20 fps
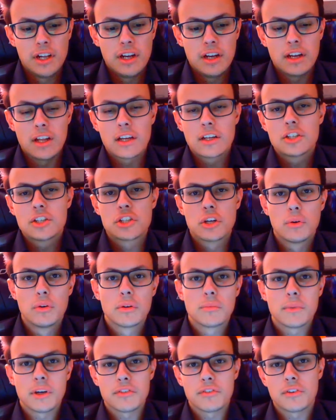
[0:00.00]
like show it
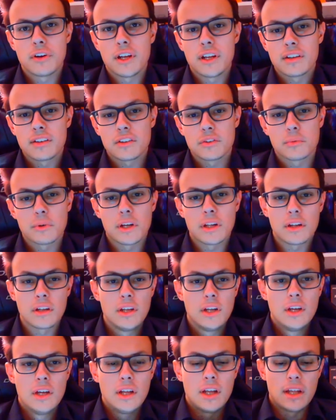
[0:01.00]
my friends as well.
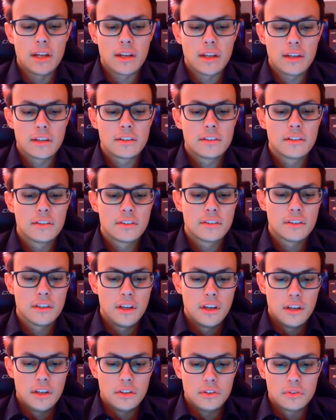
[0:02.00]
And like this
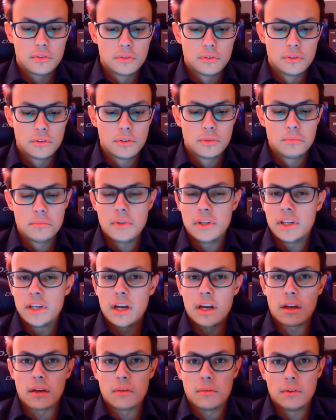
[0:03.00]
you
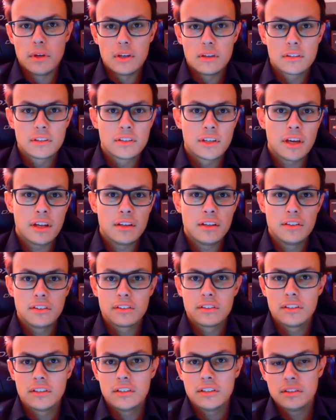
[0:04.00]
can
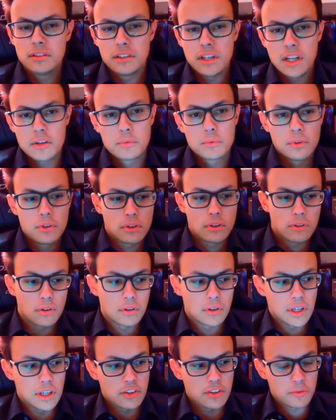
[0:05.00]
easily network or
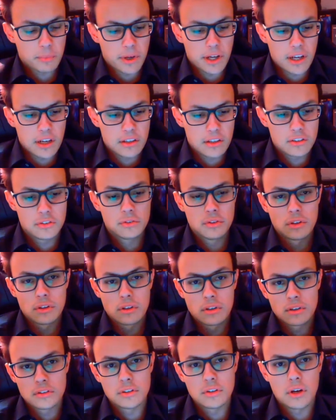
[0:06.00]
expand
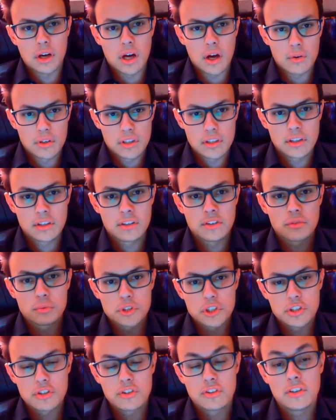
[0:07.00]
your audience,
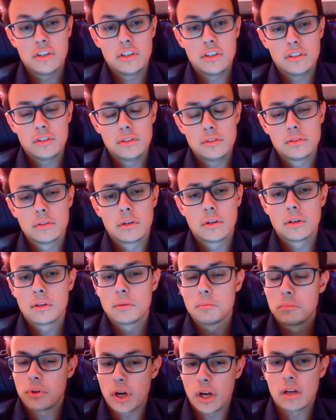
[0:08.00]
which see your
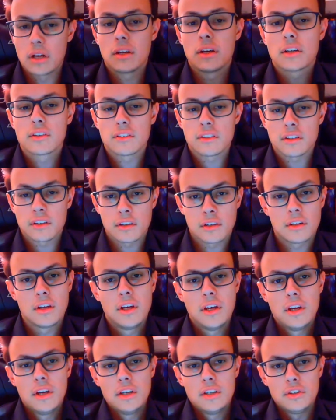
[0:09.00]
products and
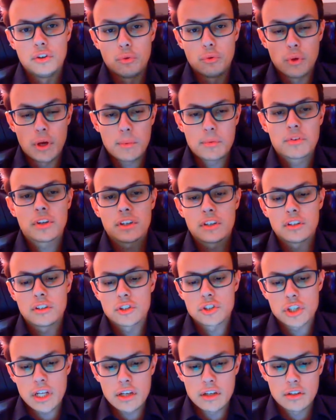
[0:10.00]
your website in
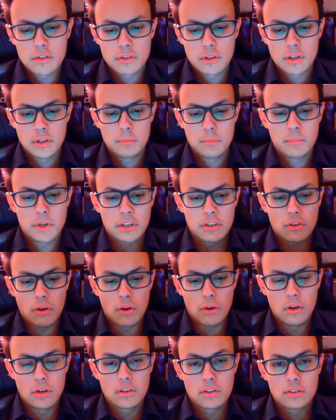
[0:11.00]
general. But
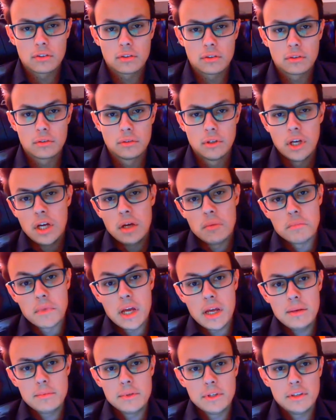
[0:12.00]
also
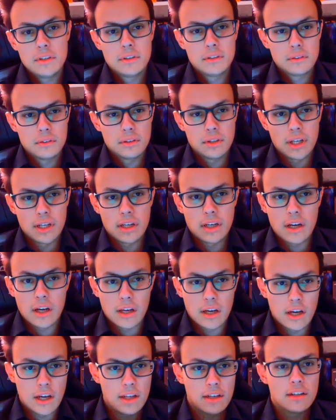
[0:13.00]
maybe like I
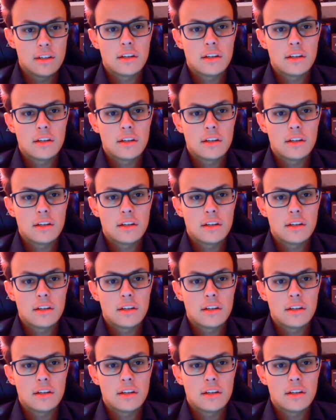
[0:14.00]
had that